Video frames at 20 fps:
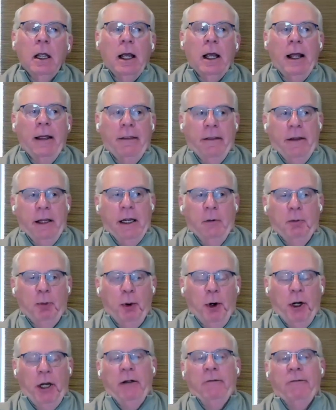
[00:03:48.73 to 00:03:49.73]
I think
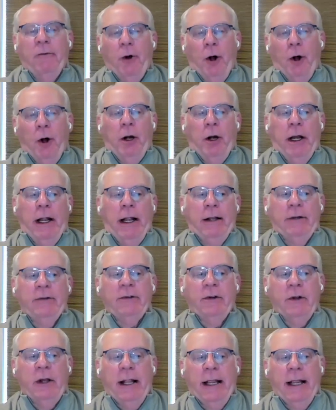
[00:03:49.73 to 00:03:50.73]
putting forward a
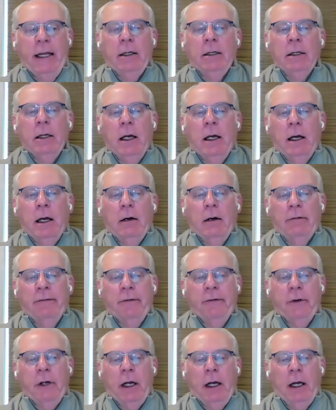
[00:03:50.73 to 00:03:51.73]
slate
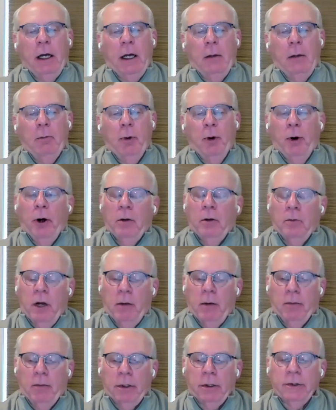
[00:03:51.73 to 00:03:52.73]
of board
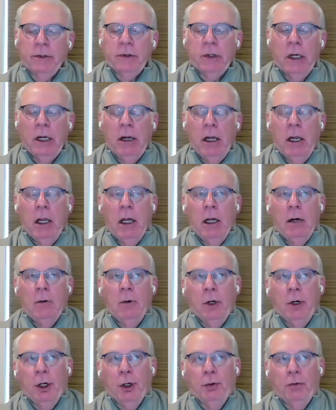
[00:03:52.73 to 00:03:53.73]
members
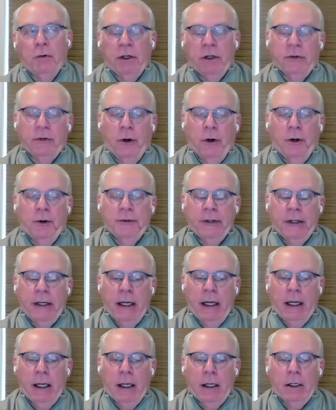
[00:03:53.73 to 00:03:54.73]
will result
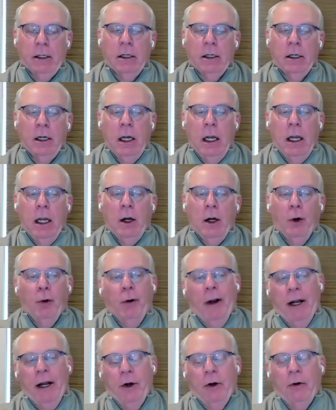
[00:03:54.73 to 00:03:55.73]
in
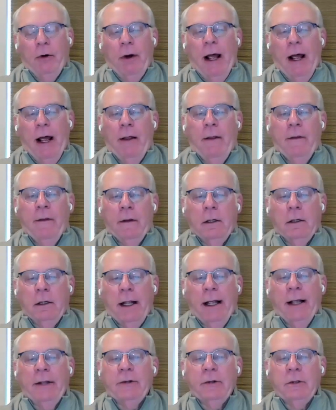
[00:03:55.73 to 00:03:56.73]
greater rather than
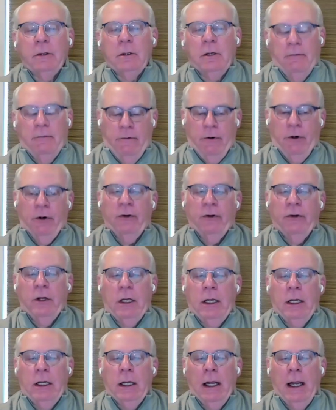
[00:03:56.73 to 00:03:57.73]
less
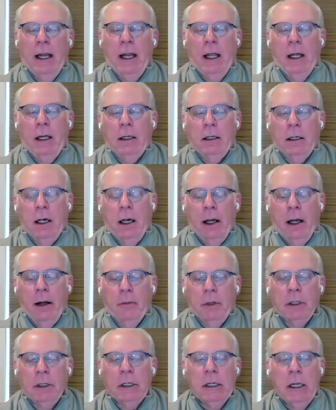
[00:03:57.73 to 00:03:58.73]
diversity, and
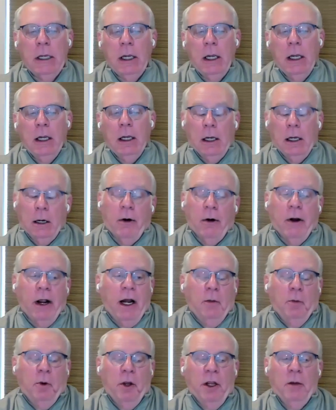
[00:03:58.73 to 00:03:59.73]
I'm
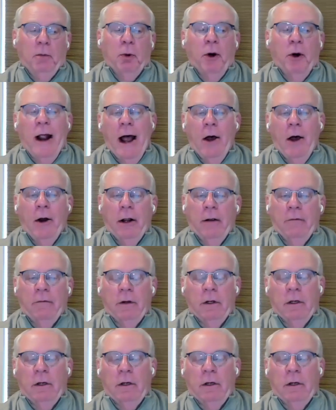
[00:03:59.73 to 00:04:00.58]
incredibly proud of